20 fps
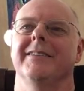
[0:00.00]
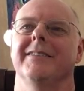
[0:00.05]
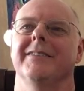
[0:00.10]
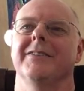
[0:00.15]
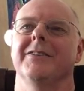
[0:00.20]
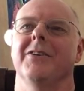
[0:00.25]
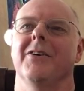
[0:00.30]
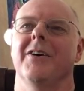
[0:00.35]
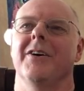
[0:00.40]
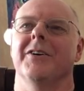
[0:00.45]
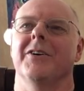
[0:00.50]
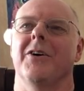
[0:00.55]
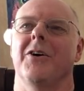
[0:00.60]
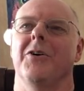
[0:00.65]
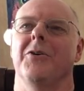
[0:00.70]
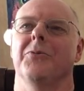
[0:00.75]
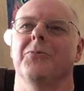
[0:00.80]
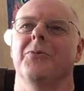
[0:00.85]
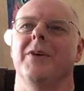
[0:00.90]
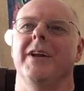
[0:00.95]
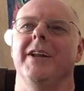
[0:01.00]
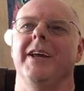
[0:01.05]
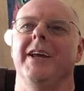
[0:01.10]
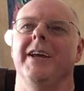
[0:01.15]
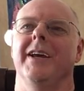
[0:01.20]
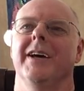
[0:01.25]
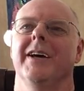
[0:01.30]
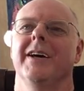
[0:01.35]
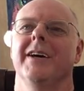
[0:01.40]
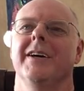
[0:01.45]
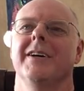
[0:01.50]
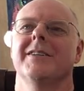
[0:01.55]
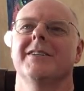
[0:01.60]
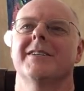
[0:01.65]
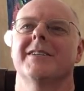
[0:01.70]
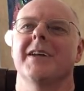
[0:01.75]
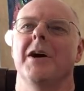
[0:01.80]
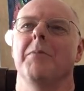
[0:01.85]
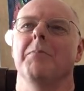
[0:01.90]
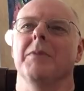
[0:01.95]
not already
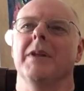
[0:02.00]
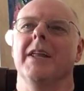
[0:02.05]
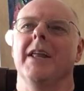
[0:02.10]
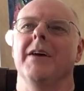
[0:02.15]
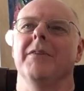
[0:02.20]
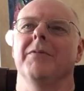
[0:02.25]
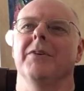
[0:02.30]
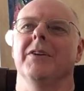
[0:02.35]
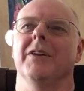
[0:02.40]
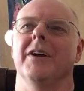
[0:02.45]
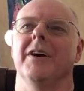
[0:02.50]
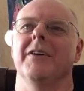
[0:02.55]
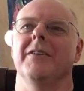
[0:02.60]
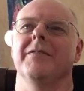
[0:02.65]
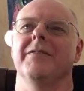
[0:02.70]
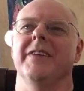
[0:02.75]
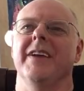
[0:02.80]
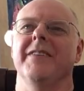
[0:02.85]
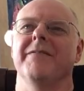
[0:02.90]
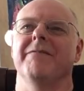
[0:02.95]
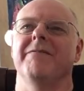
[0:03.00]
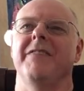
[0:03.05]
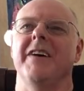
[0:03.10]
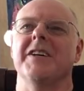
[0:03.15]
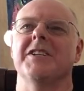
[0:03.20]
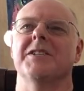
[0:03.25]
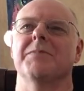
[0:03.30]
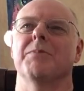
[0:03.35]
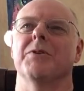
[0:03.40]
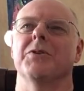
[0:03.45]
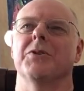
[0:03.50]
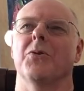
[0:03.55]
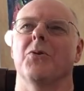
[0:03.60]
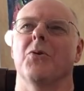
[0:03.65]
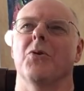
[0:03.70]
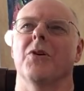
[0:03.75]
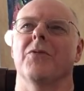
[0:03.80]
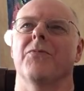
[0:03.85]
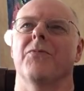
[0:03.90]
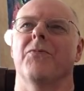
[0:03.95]
some level of investment
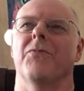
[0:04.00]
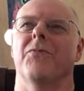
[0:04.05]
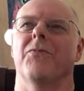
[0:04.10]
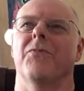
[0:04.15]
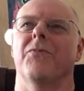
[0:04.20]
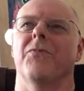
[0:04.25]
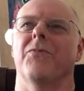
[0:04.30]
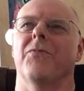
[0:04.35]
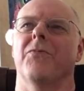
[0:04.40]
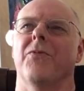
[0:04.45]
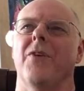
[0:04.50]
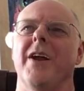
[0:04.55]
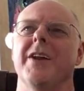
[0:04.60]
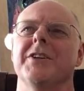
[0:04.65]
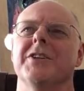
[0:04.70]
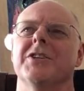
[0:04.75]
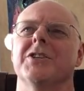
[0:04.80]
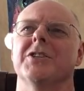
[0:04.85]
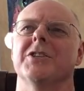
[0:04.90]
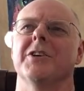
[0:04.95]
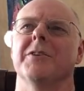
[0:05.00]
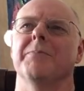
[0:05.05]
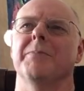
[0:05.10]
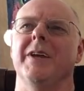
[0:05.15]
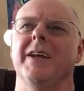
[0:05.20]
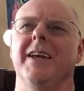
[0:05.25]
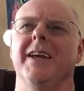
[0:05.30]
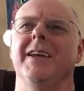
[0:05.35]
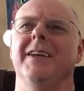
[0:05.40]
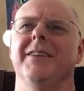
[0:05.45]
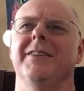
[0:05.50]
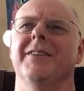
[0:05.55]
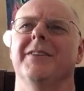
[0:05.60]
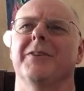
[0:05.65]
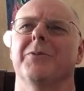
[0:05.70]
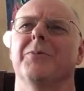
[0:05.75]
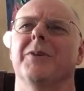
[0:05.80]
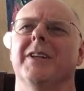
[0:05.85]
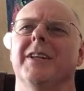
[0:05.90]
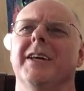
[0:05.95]
or friendship in
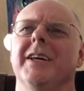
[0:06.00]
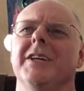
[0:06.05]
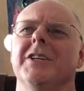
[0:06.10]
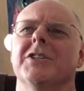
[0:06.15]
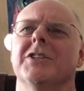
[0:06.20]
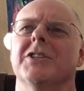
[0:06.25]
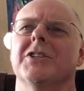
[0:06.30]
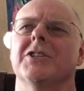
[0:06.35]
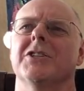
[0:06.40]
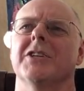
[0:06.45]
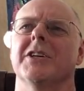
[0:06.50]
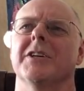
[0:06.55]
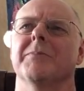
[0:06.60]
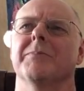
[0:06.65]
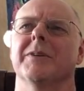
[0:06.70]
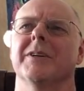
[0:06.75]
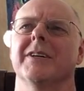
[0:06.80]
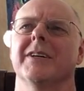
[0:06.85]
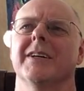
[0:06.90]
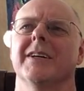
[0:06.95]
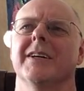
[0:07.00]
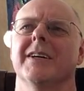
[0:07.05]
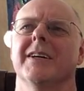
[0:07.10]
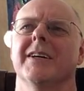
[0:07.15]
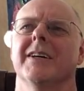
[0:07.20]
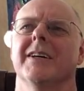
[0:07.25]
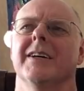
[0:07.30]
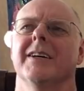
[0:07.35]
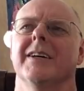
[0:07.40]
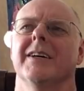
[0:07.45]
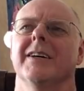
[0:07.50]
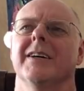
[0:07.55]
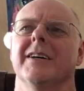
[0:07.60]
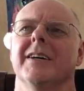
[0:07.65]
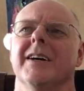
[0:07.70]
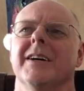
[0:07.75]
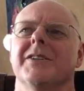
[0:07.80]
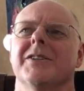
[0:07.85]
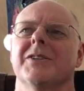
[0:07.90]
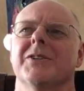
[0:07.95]
the relationship.
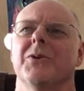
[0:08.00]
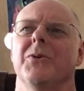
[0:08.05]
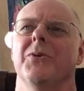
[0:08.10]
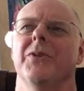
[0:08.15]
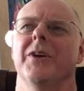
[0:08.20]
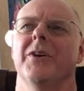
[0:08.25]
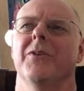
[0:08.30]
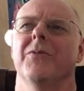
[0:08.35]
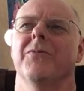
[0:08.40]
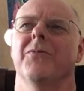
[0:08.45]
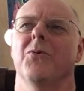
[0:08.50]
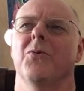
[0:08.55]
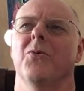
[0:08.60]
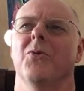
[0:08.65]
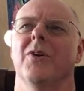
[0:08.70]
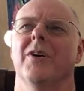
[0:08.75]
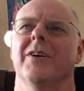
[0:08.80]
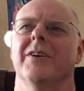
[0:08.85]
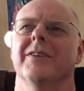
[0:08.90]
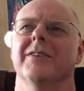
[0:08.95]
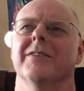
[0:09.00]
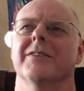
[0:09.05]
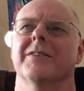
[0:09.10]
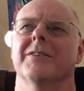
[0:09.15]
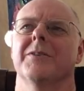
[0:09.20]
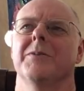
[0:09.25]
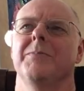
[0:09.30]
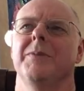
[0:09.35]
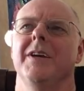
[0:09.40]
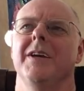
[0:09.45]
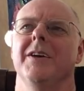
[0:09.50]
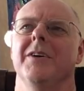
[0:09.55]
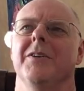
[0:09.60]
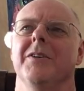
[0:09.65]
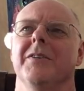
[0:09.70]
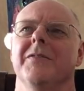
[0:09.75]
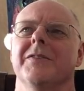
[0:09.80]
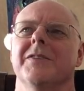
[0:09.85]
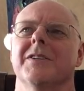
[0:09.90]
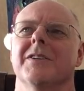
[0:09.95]
And so therefore, to be
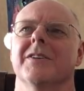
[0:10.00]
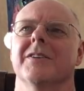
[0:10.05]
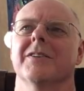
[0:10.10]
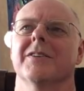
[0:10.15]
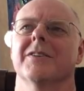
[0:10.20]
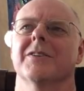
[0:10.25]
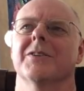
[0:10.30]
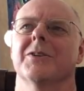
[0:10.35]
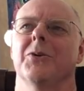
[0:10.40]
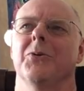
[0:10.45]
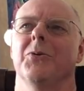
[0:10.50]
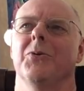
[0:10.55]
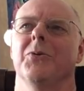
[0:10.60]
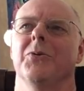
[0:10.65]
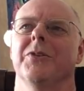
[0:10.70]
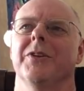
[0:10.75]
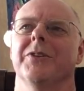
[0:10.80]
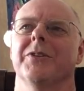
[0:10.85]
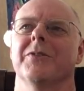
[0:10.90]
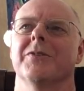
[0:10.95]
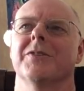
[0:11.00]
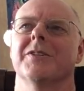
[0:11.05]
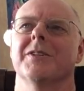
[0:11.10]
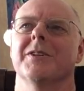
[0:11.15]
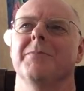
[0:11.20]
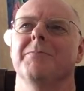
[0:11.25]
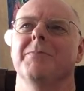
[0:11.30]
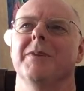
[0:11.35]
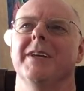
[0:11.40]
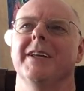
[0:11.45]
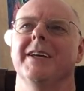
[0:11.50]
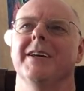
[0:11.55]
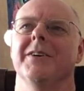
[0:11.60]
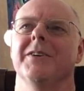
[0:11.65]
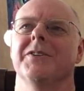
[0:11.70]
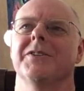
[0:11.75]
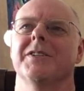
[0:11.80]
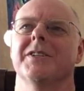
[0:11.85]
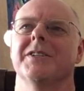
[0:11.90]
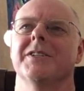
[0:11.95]
all of a sudden told that there's somebody
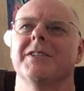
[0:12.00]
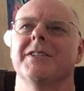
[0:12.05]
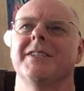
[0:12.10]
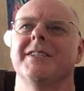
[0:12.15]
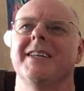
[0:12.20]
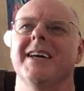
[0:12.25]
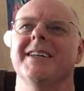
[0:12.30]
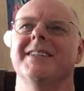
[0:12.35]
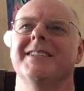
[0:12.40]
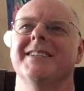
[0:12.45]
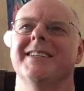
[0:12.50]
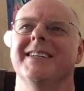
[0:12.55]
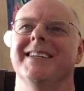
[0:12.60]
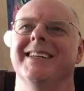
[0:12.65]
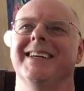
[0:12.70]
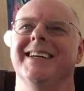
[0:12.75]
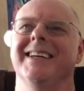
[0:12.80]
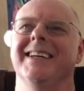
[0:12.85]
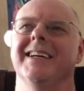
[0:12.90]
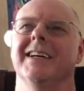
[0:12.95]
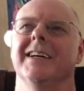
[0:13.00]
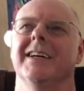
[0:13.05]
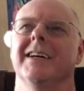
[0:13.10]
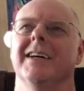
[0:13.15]
else's destiny